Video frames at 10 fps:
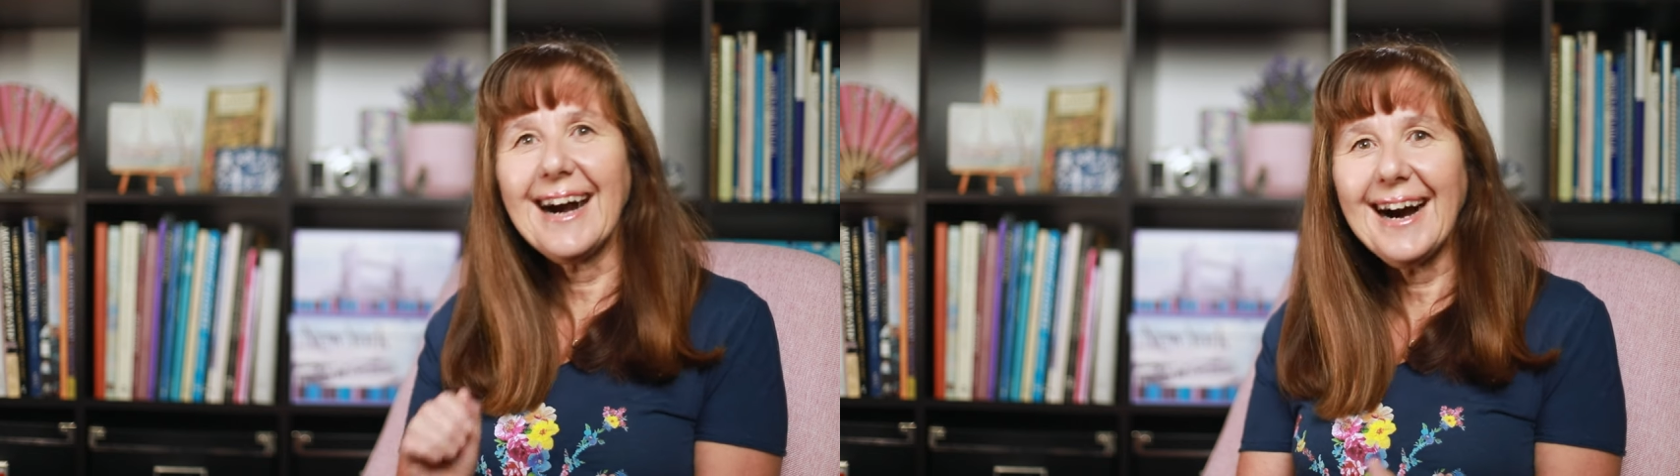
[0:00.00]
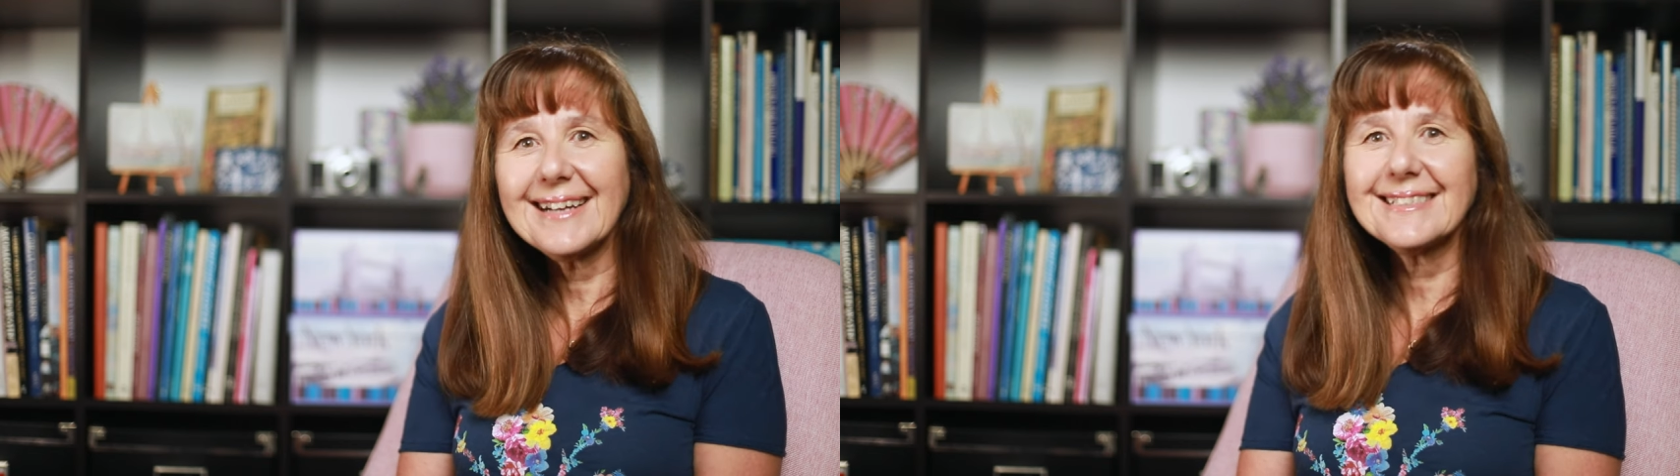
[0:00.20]

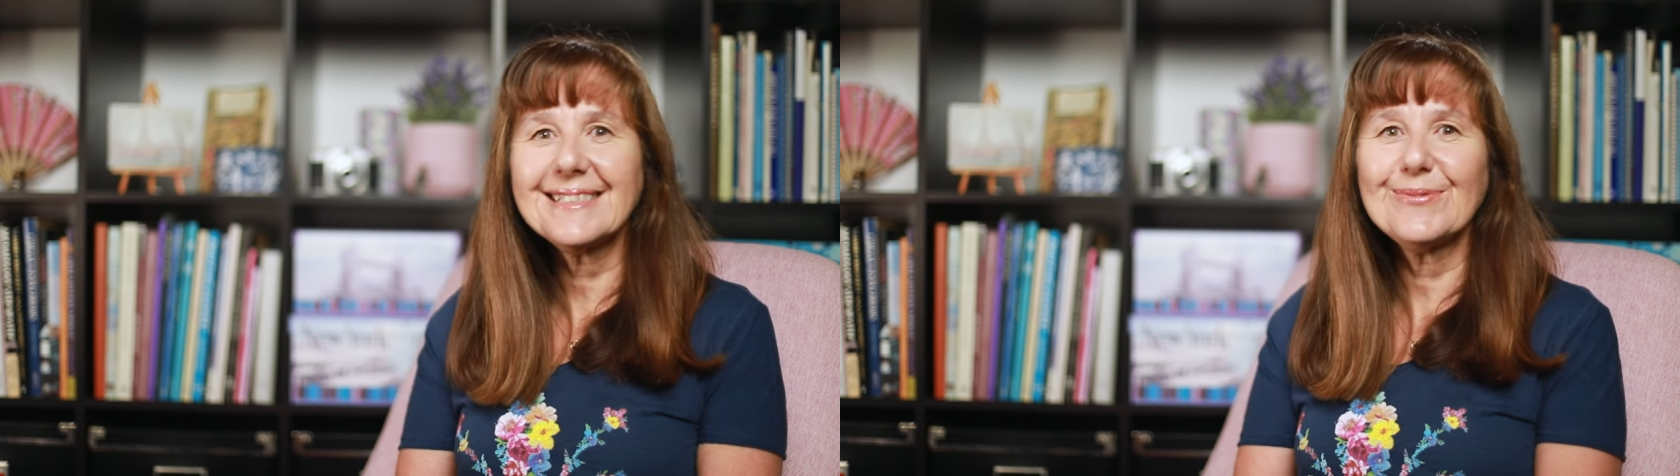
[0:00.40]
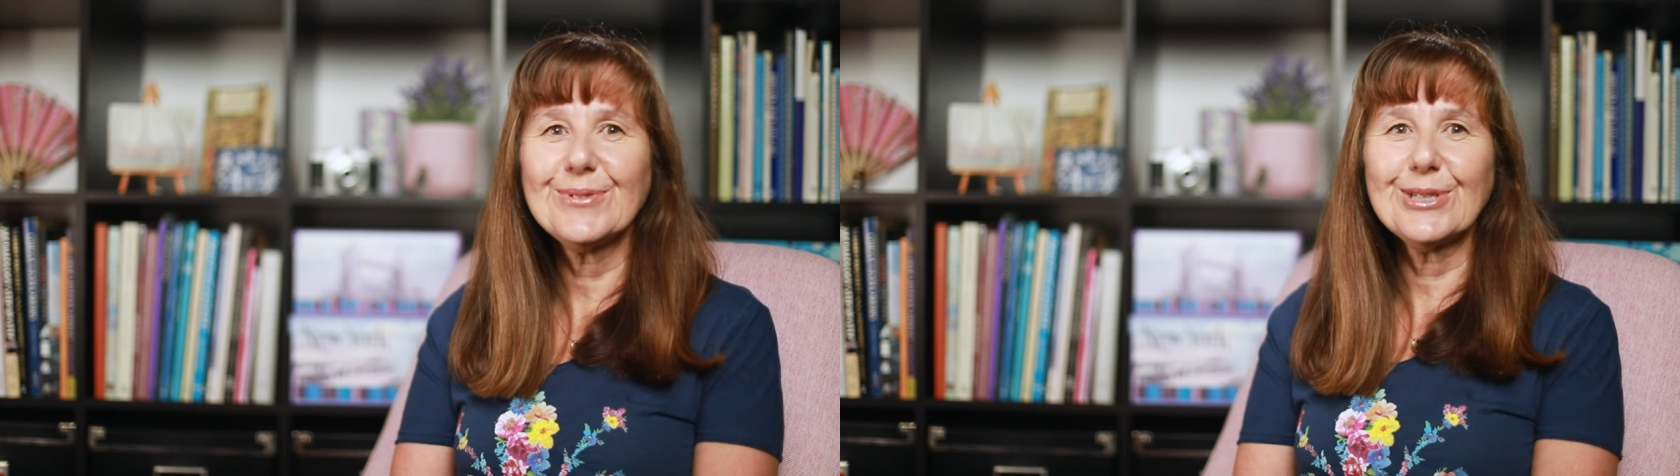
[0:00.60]

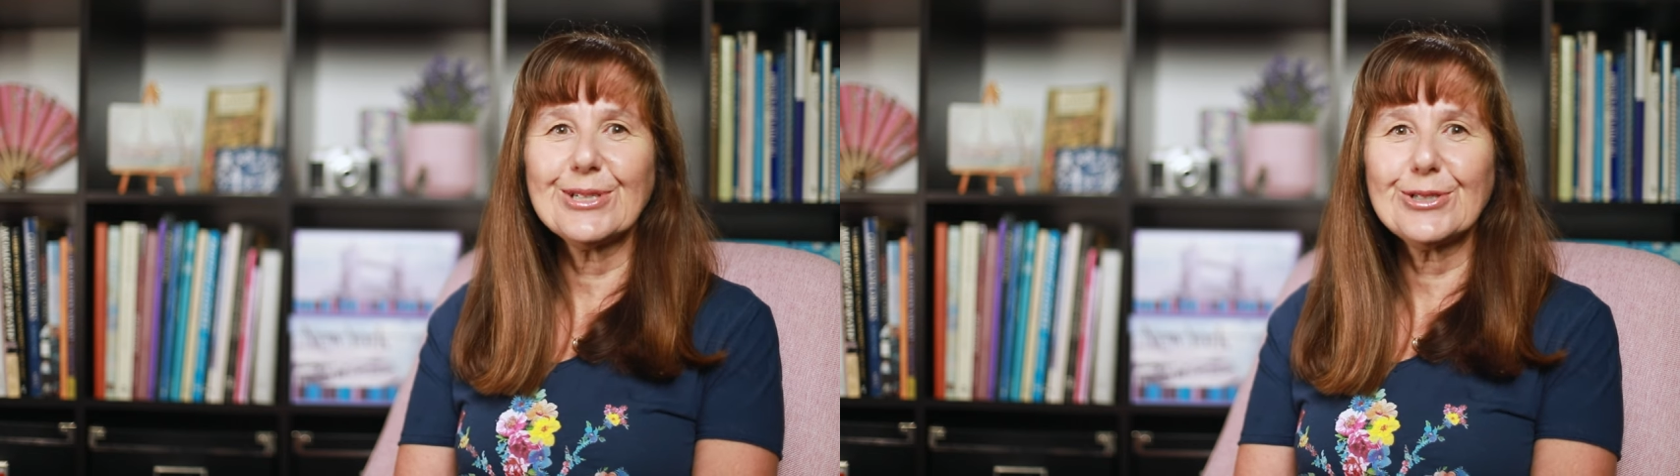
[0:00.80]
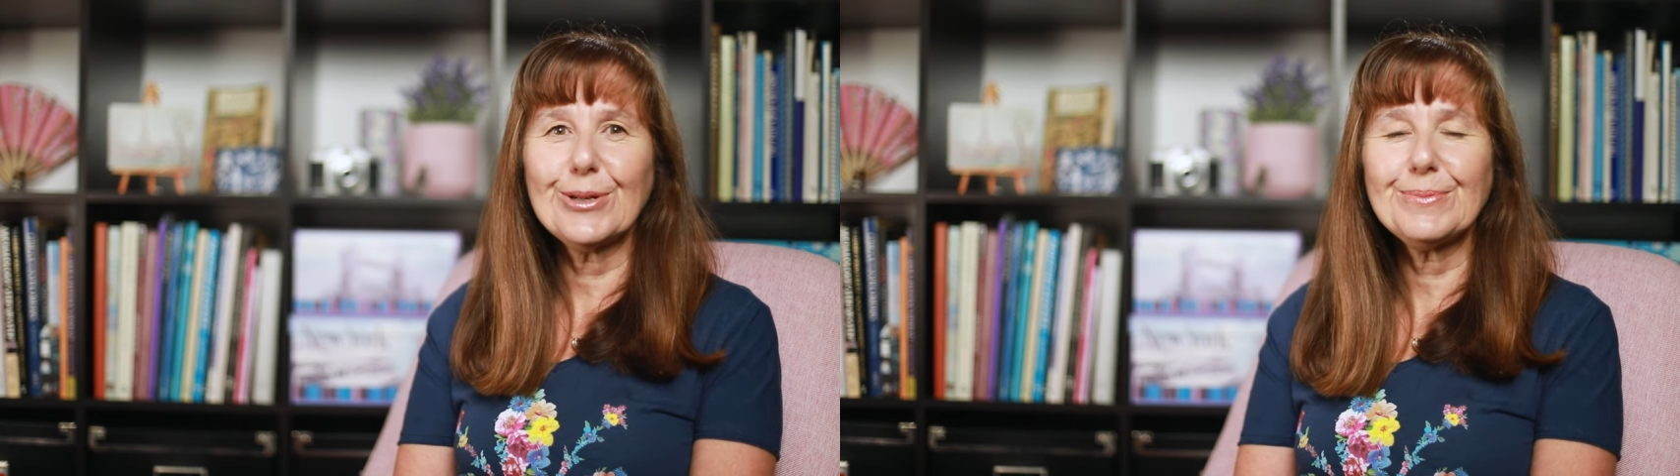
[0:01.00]
artisan
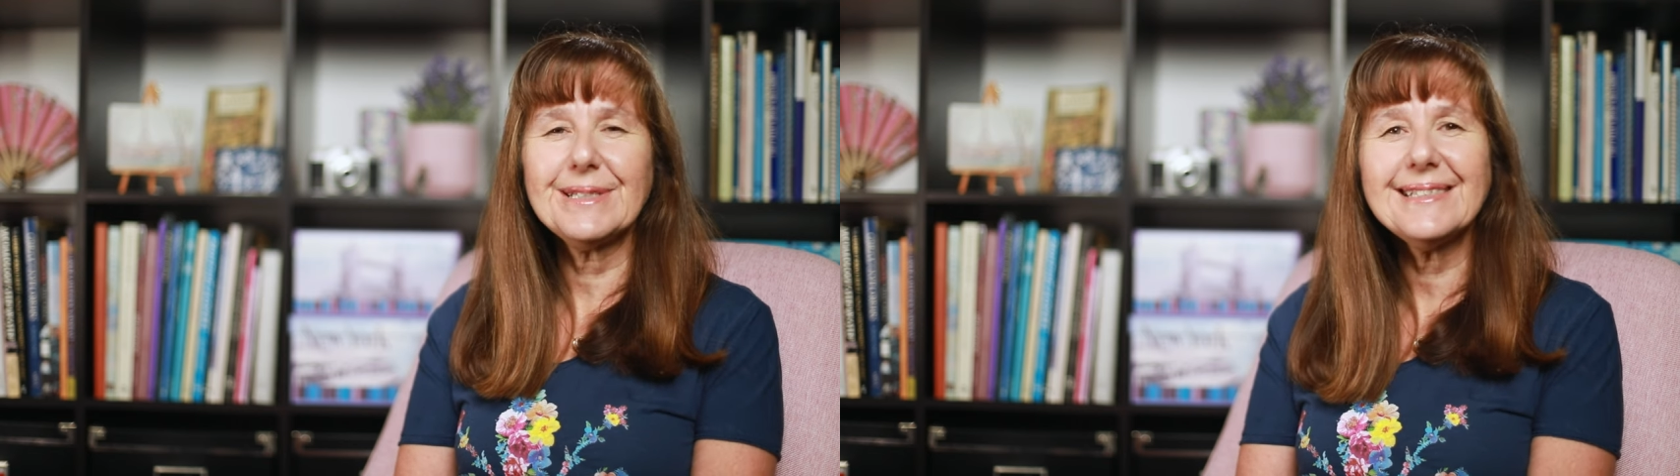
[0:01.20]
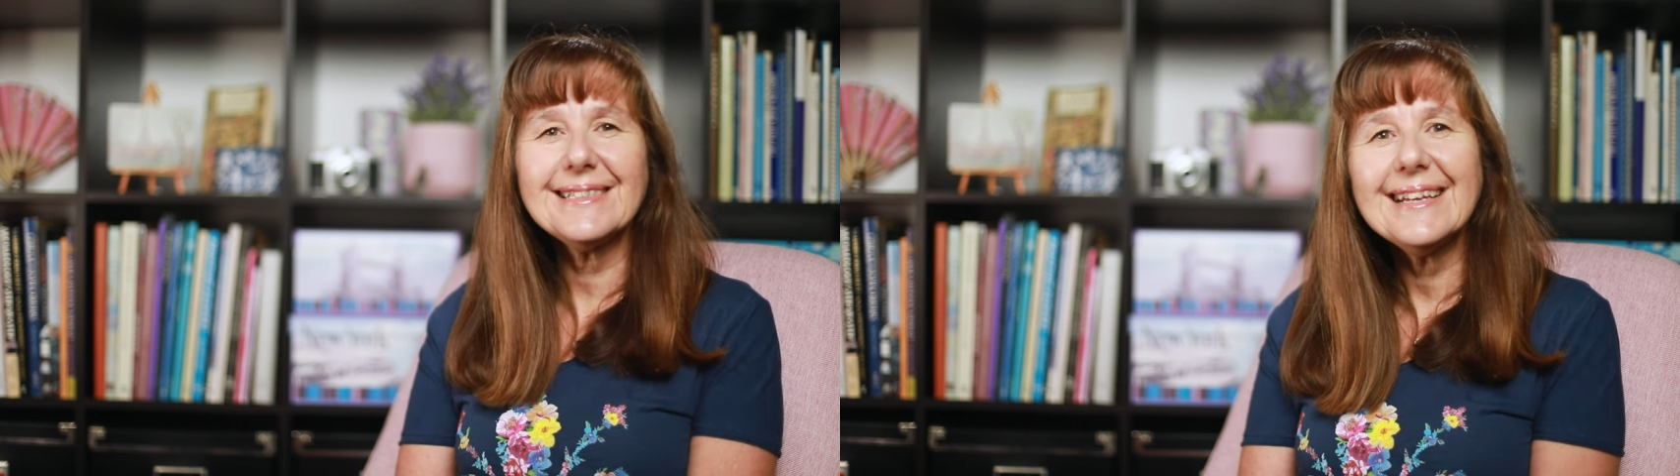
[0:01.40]
workshops,
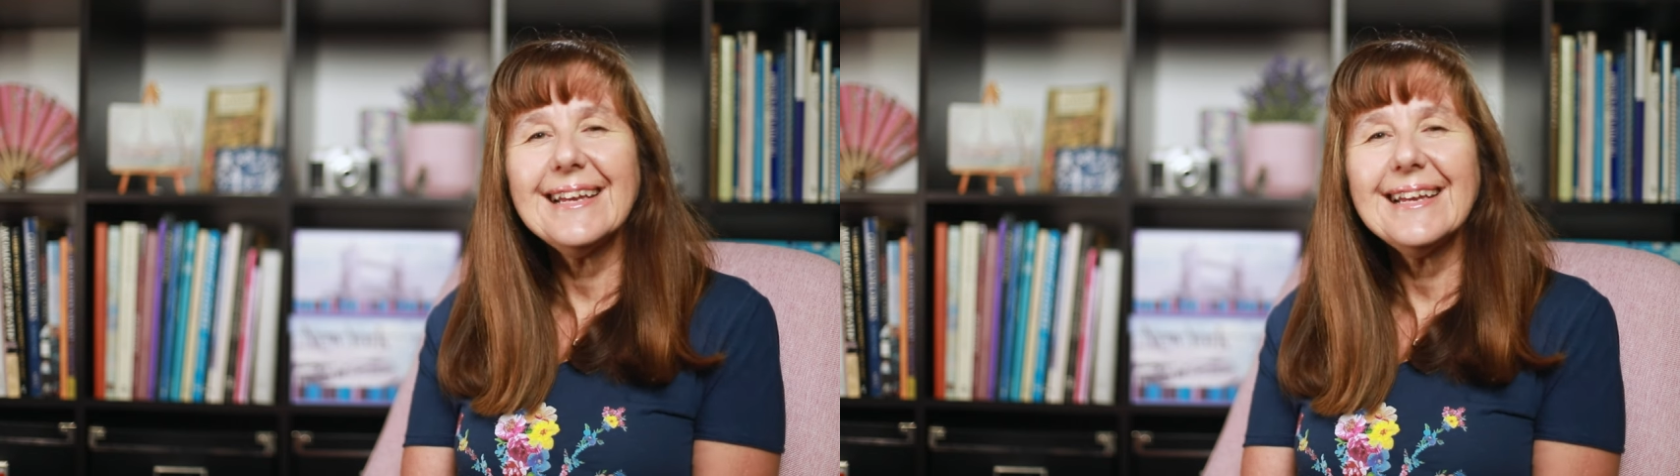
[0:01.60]
and it's